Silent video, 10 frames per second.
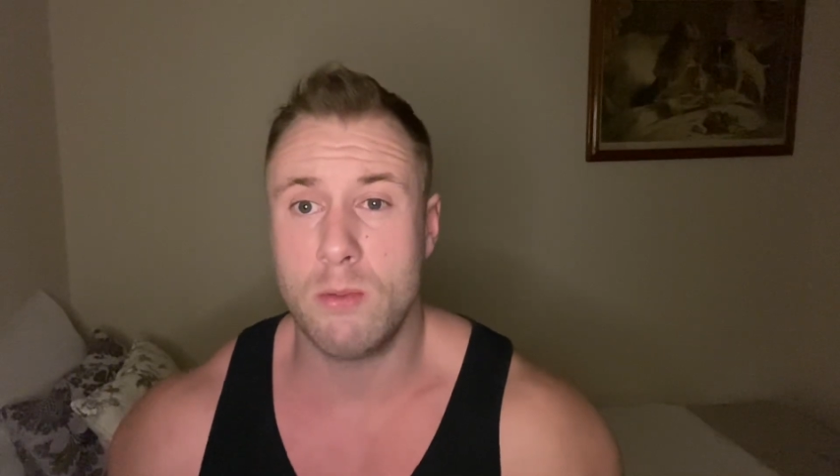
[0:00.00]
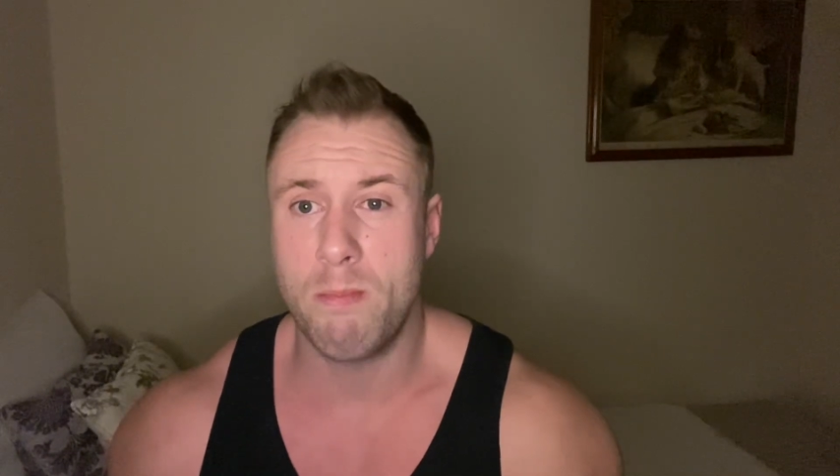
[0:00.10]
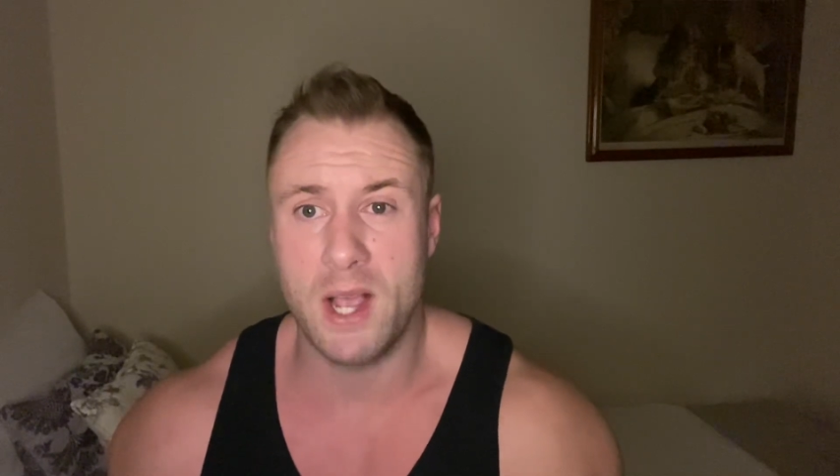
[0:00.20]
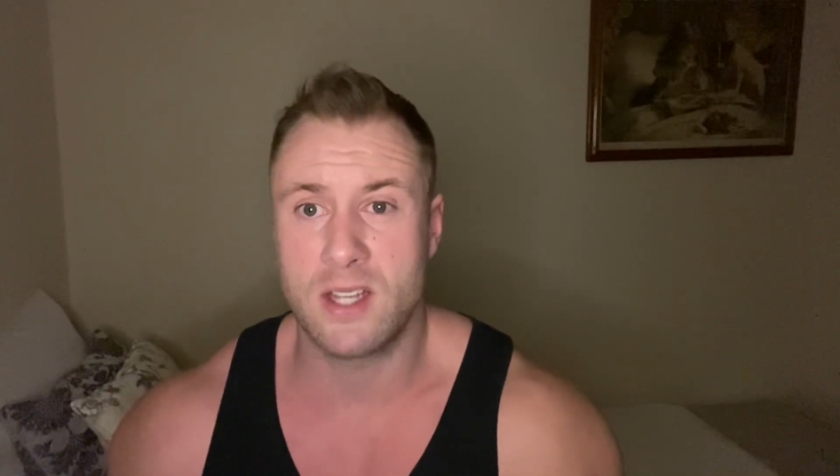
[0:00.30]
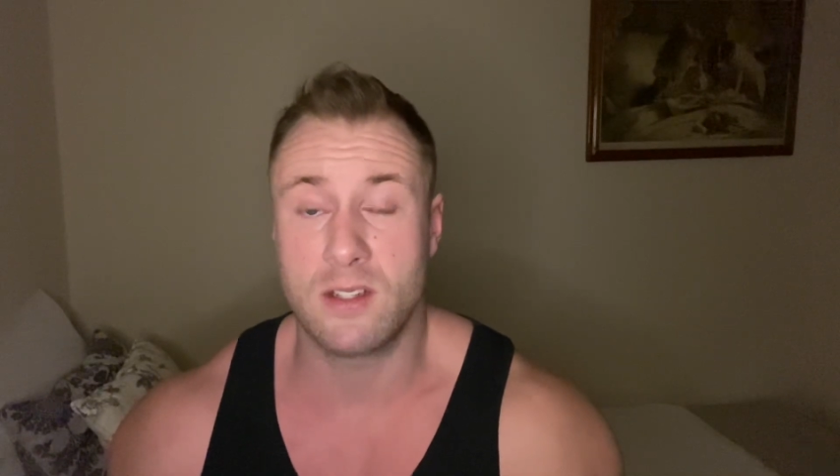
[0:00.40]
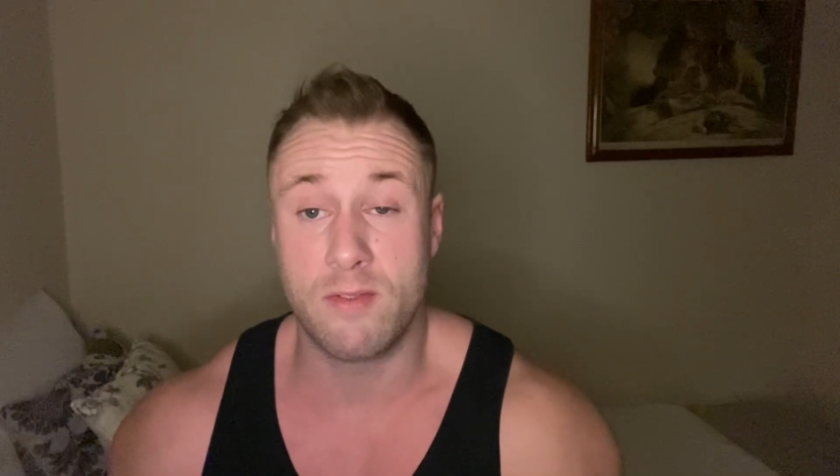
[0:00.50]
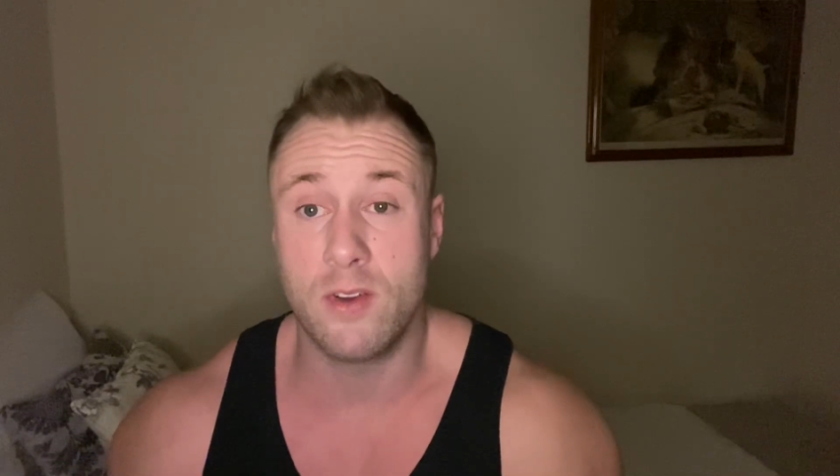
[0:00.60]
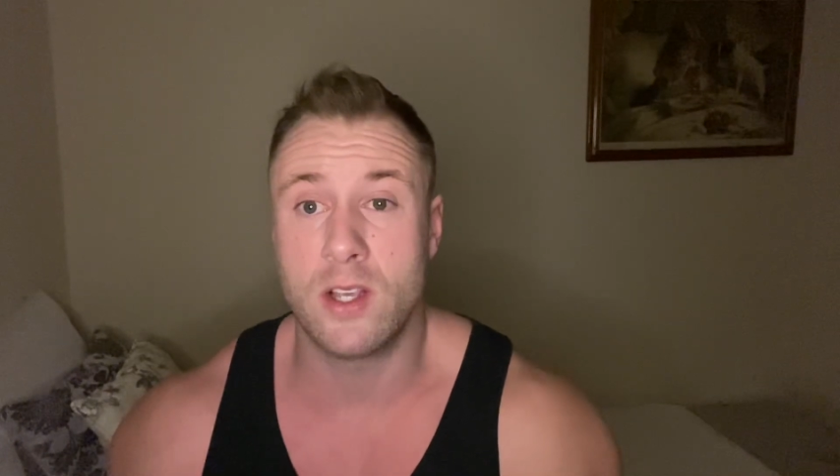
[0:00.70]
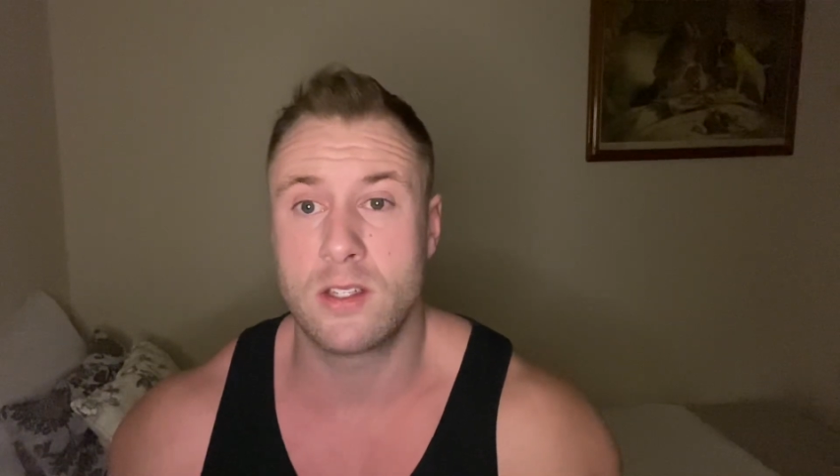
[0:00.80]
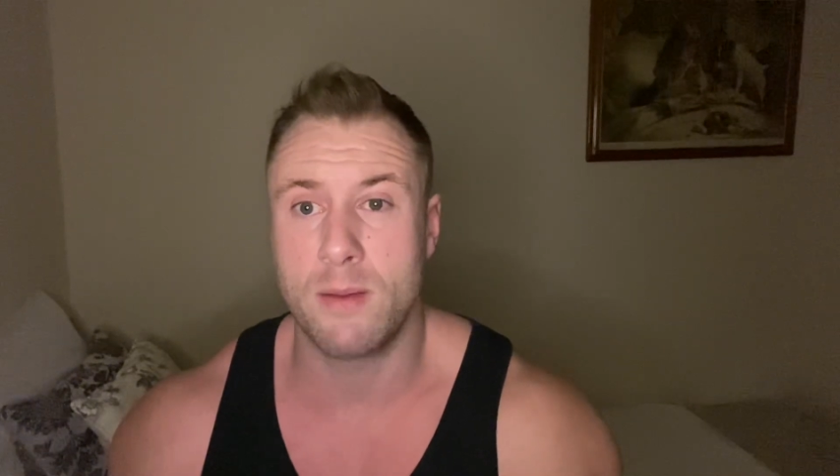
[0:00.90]
best the
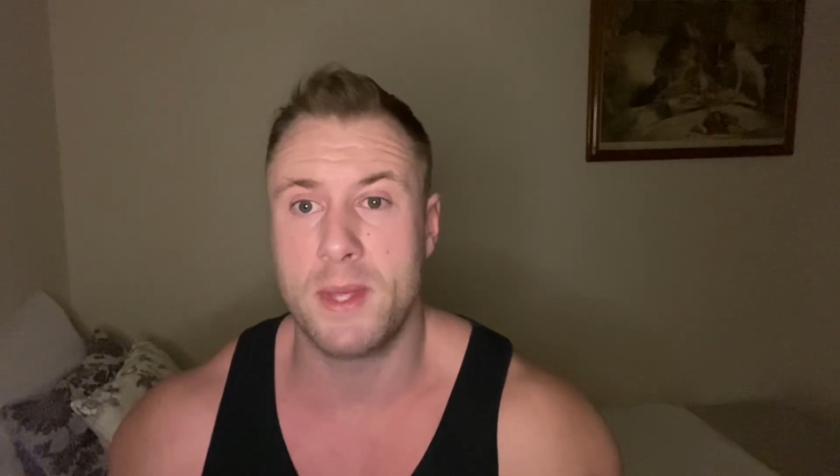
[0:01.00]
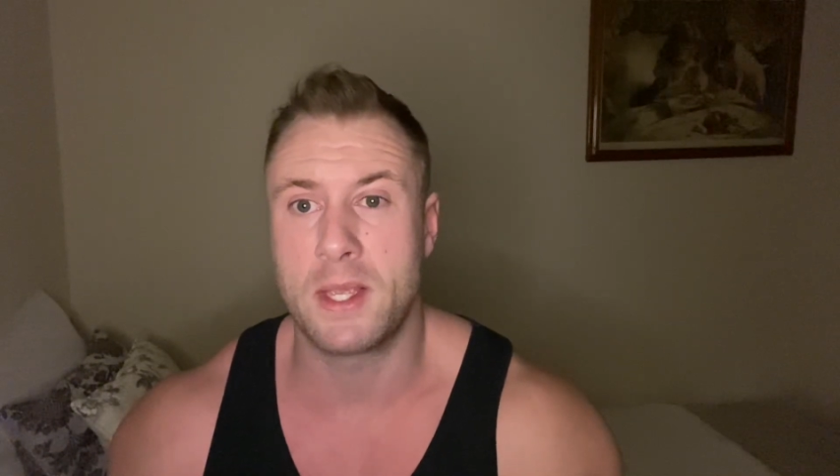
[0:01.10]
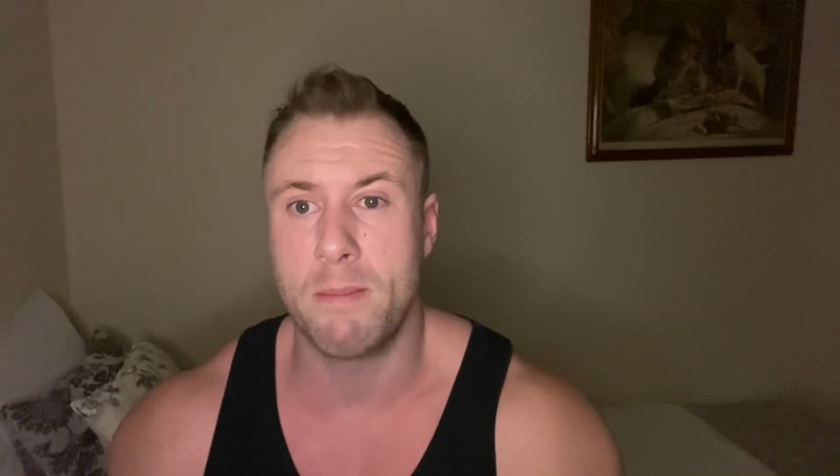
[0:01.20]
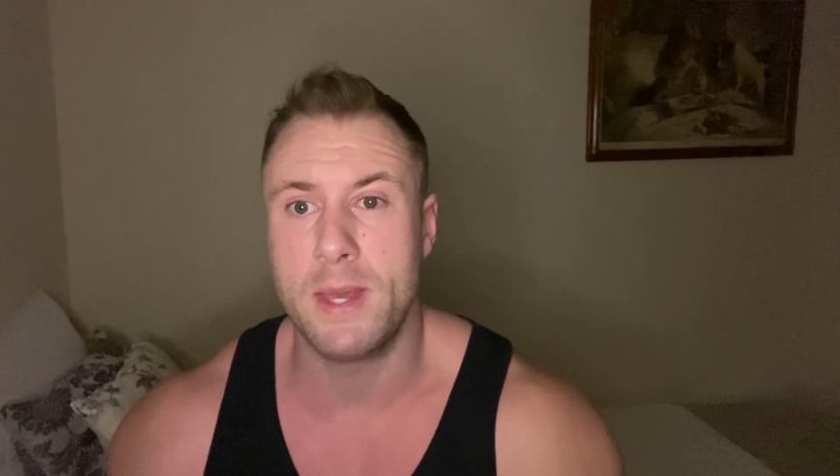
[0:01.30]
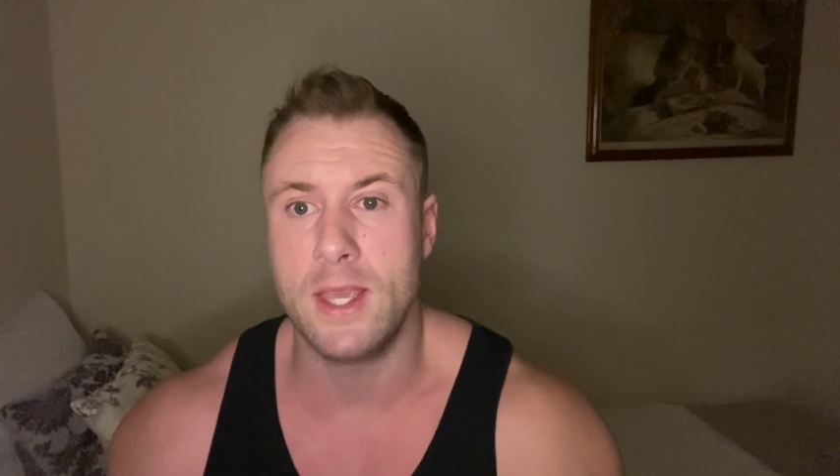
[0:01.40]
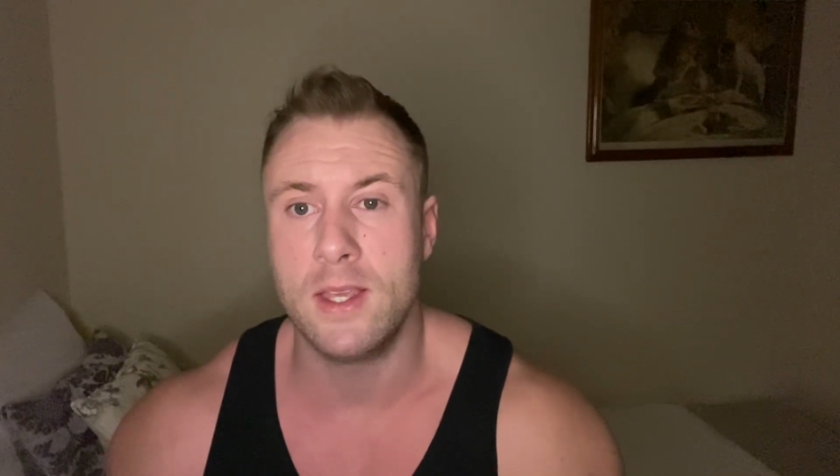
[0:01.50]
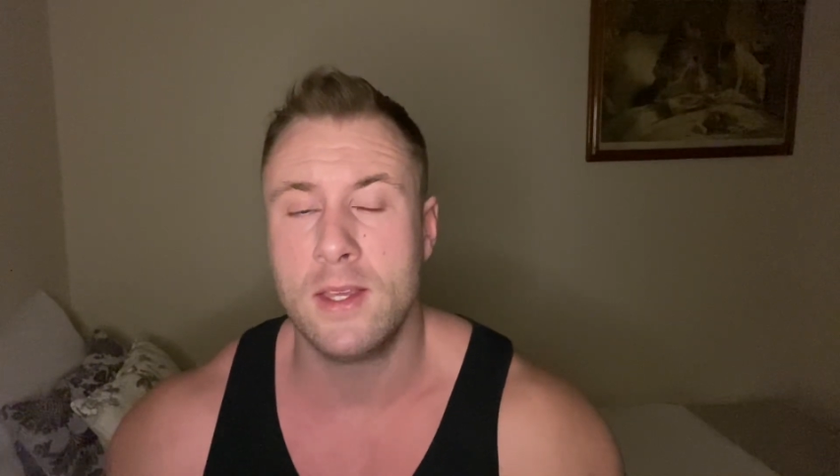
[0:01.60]
first time they compete.